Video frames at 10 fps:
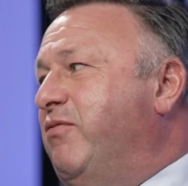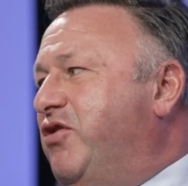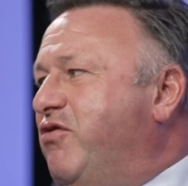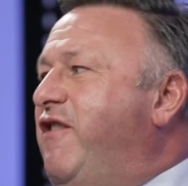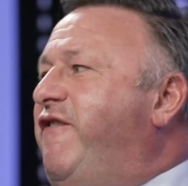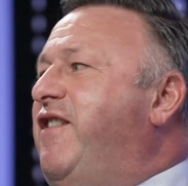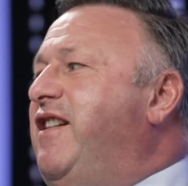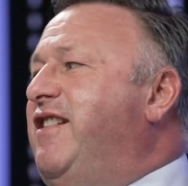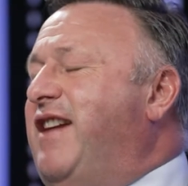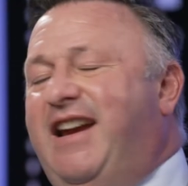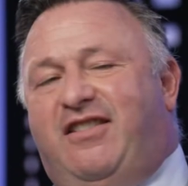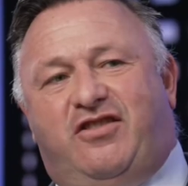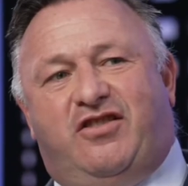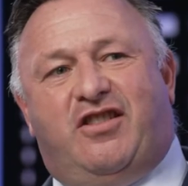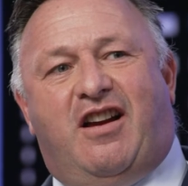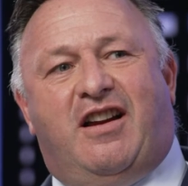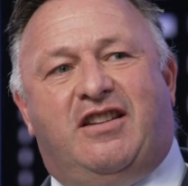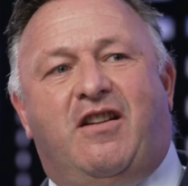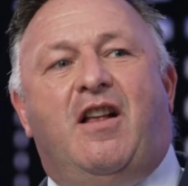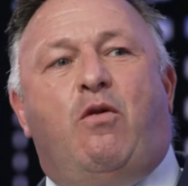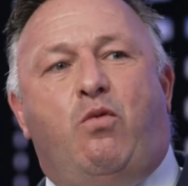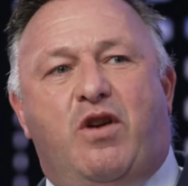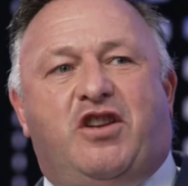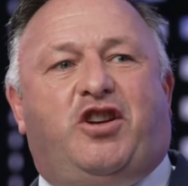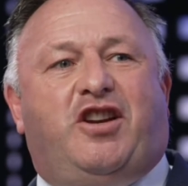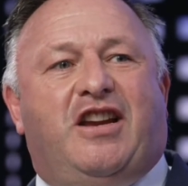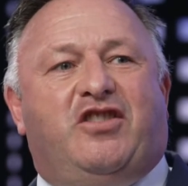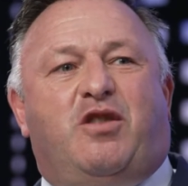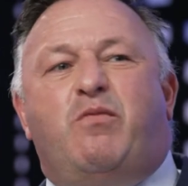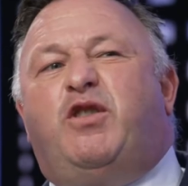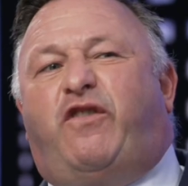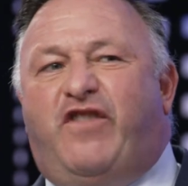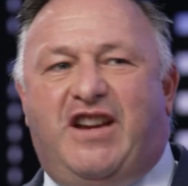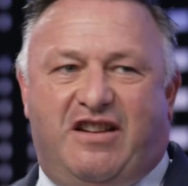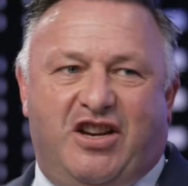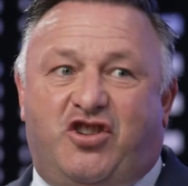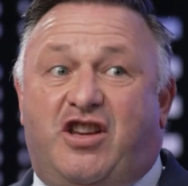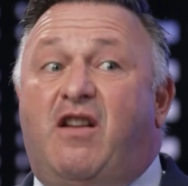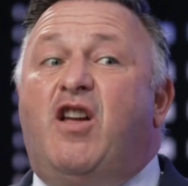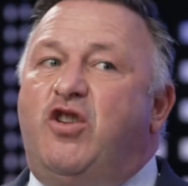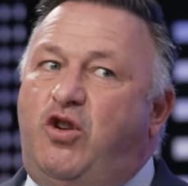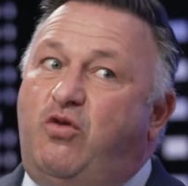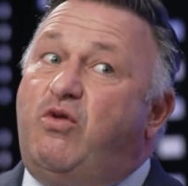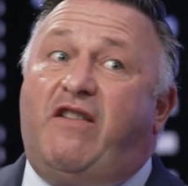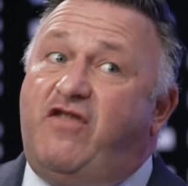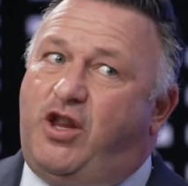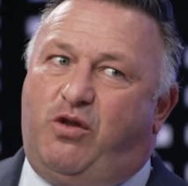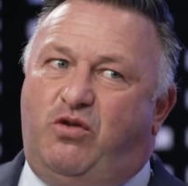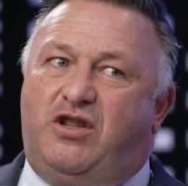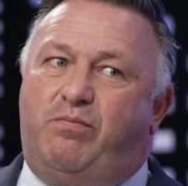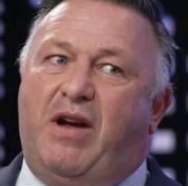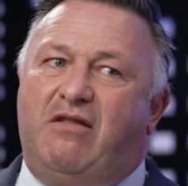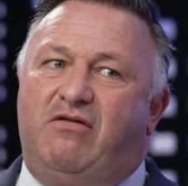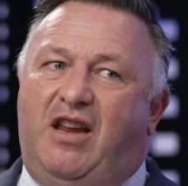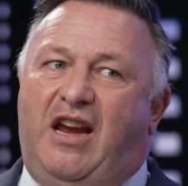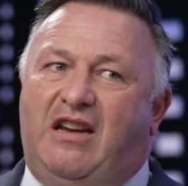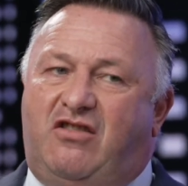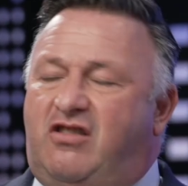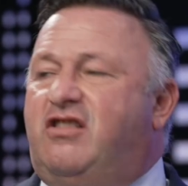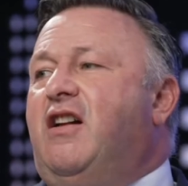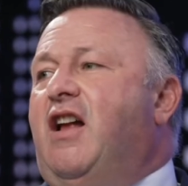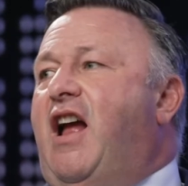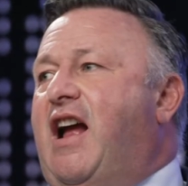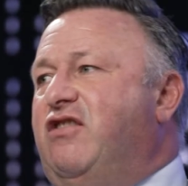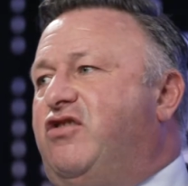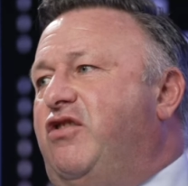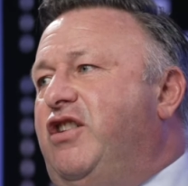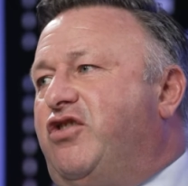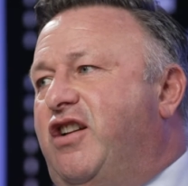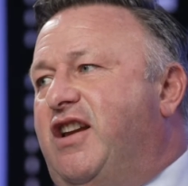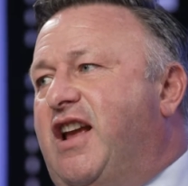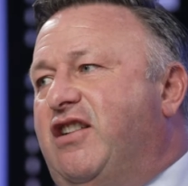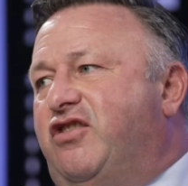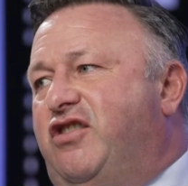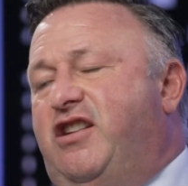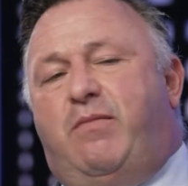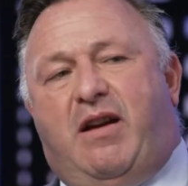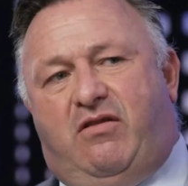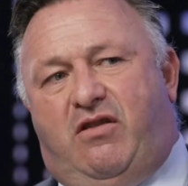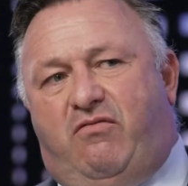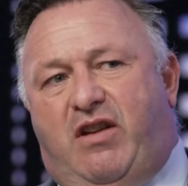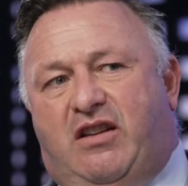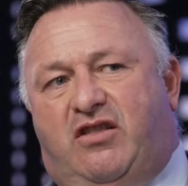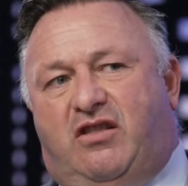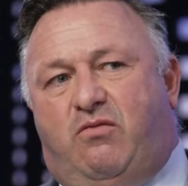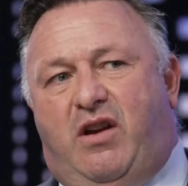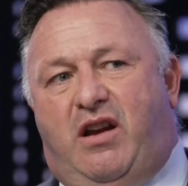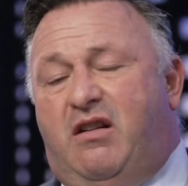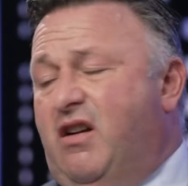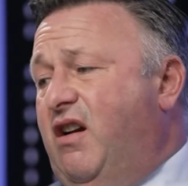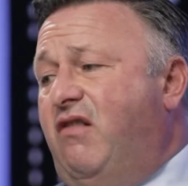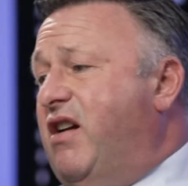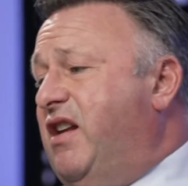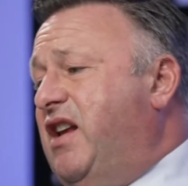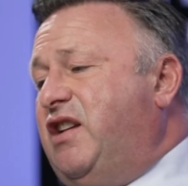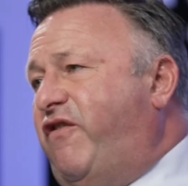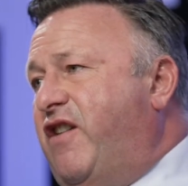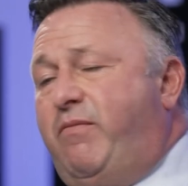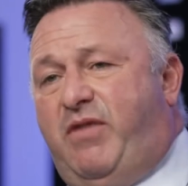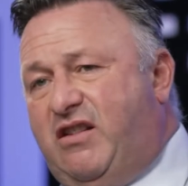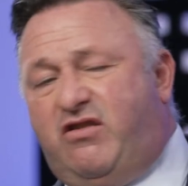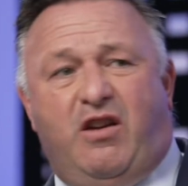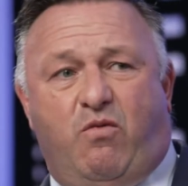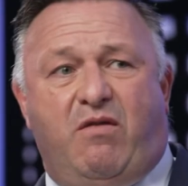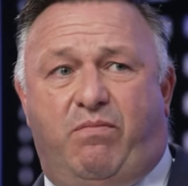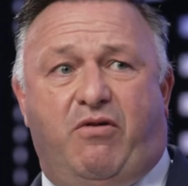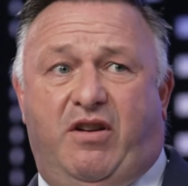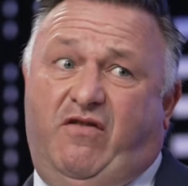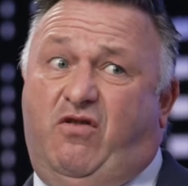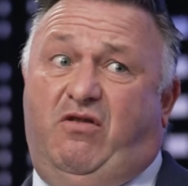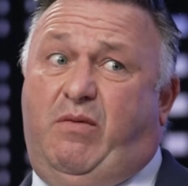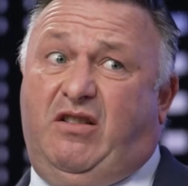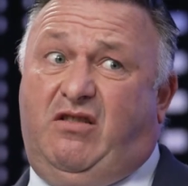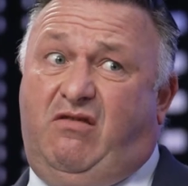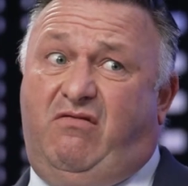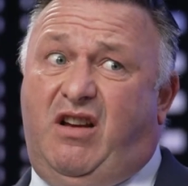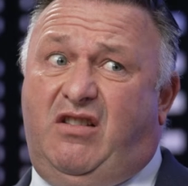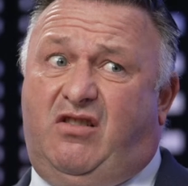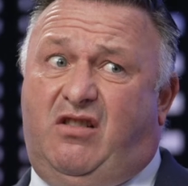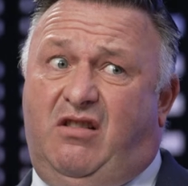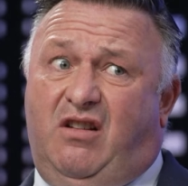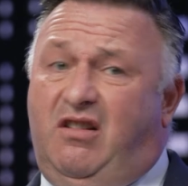We're trying to find an exercise which is the most fiendish thing. You haven't thought about this, and so you're trying to catch a team out in a risk where, all right, that's fine, but that's only one point you've caught them out in a risk.